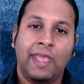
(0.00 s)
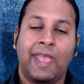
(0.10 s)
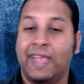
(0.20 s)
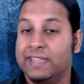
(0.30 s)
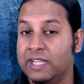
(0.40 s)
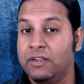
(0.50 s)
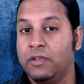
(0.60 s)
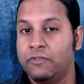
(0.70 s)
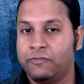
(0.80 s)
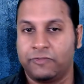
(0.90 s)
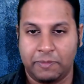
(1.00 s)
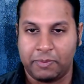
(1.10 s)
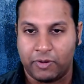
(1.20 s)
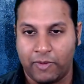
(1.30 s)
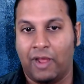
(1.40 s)
and then
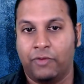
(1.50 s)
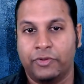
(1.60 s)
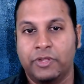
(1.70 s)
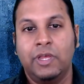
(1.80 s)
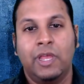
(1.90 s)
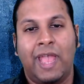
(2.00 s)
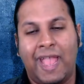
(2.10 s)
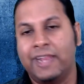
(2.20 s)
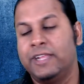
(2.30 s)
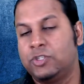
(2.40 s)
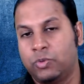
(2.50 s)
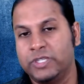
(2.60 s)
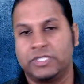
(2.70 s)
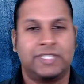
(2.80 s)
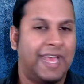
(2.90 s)
flip it around. Add a
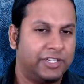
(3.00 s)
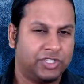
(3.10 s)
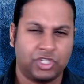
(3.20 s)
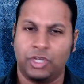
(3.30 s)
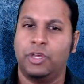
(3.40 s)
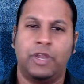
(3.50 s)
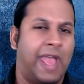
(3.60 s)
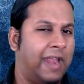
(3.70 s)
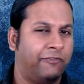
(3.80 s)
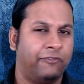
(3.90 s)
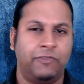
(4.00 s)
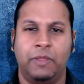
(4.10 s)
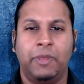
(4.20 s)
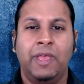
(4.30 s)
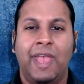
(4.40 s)
twist, add a turn, add a flip,